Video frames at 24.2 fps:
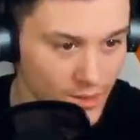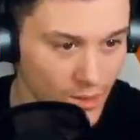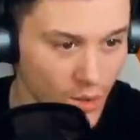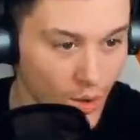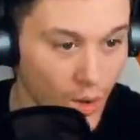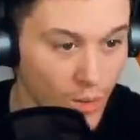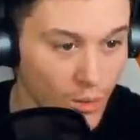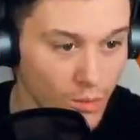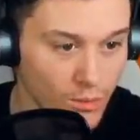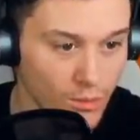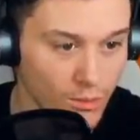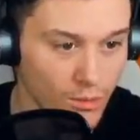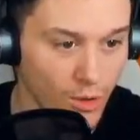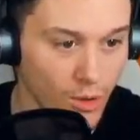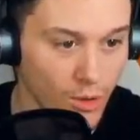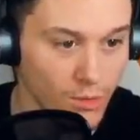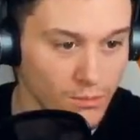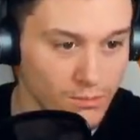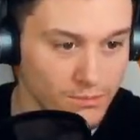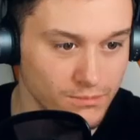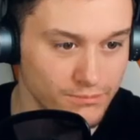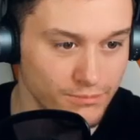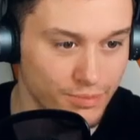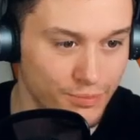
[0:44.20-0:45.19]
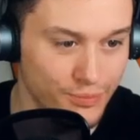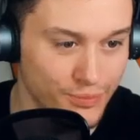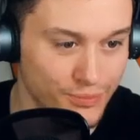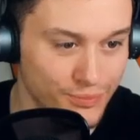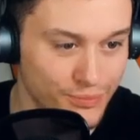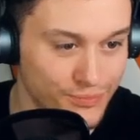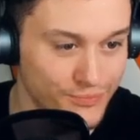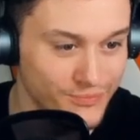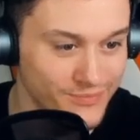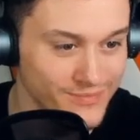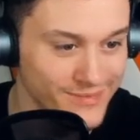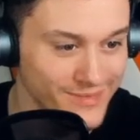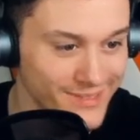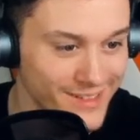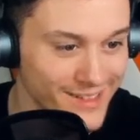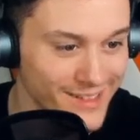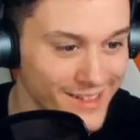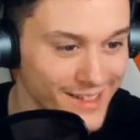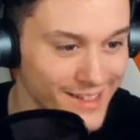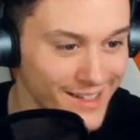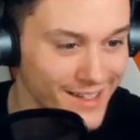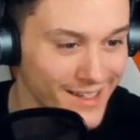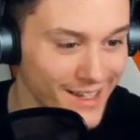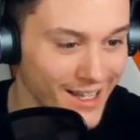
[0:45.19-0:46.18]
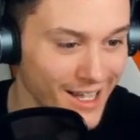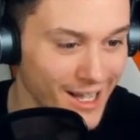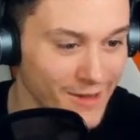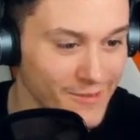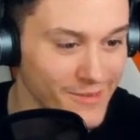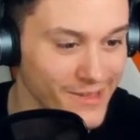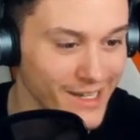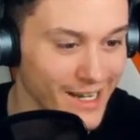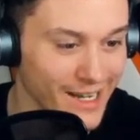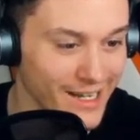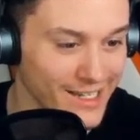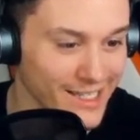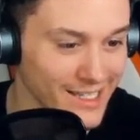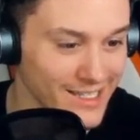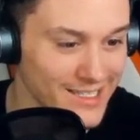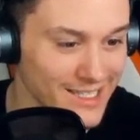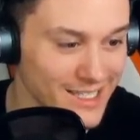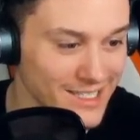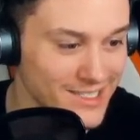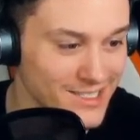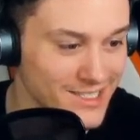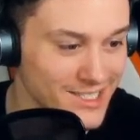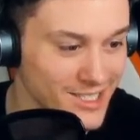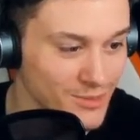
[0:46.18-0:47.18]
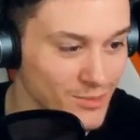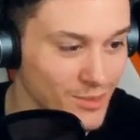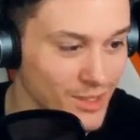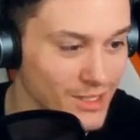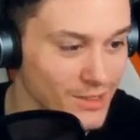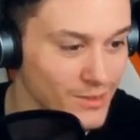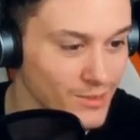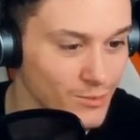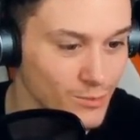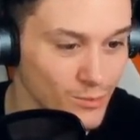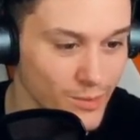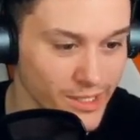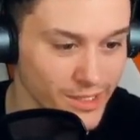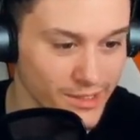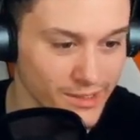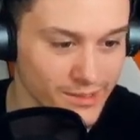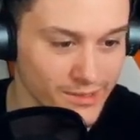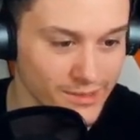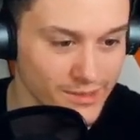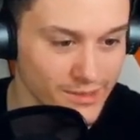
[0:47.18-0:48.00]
Oh. I mean, I guess I see one. Wait.